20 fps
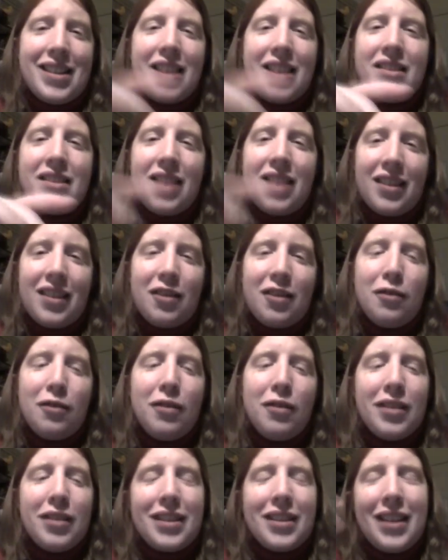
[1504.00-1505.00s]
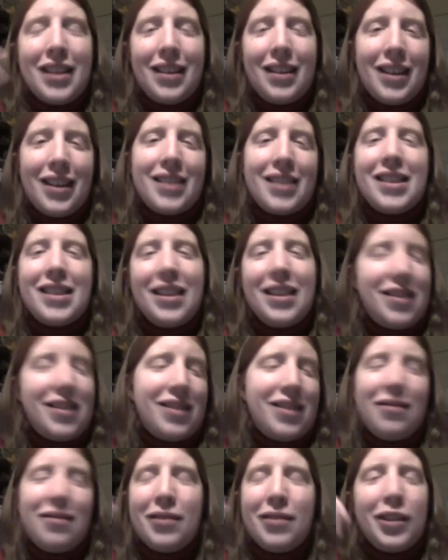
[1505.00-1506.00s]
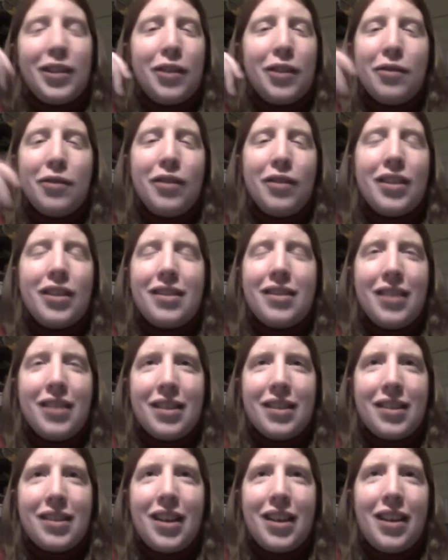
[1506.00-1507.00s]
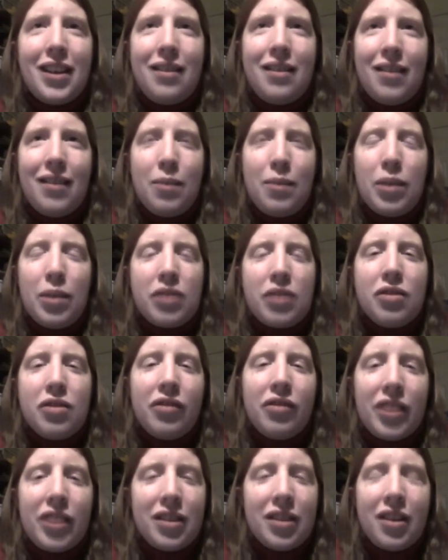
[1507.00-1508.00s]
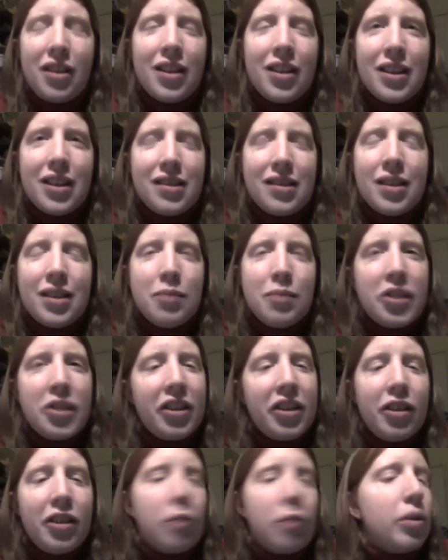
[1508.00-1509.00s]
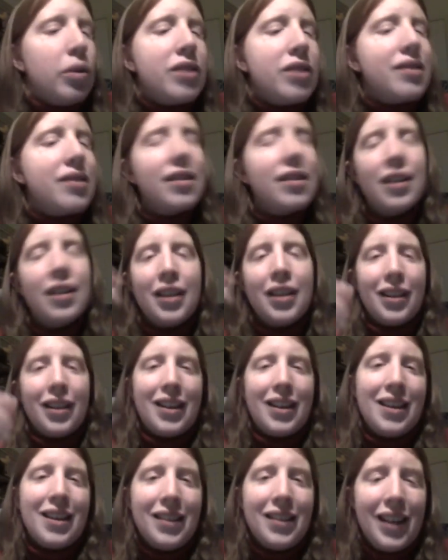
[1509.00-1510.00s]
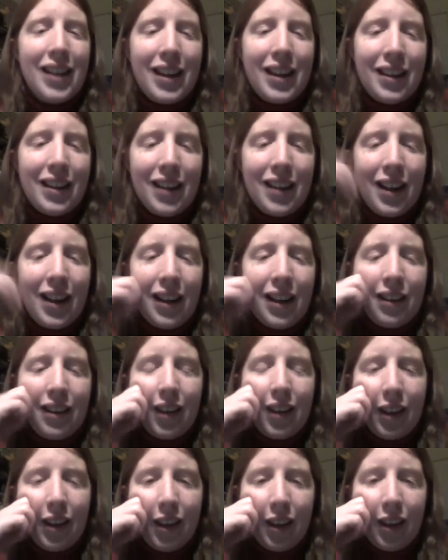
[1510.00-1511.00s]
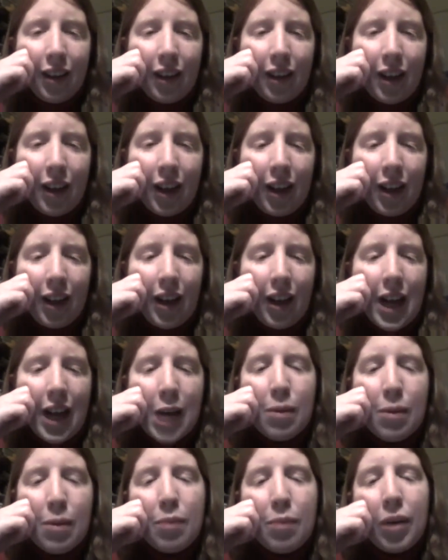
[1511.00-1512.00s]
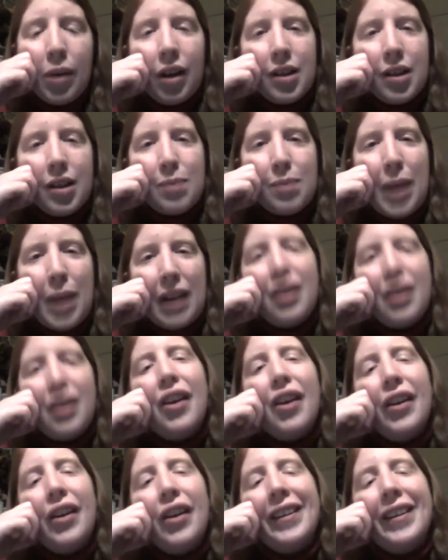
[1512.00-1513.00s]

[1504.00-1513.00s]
Doctor Who and the Daleks, and it's really cool. It's got a picture of the TARDIS in the middle of the woods, kind of like Amy Pond's backyard.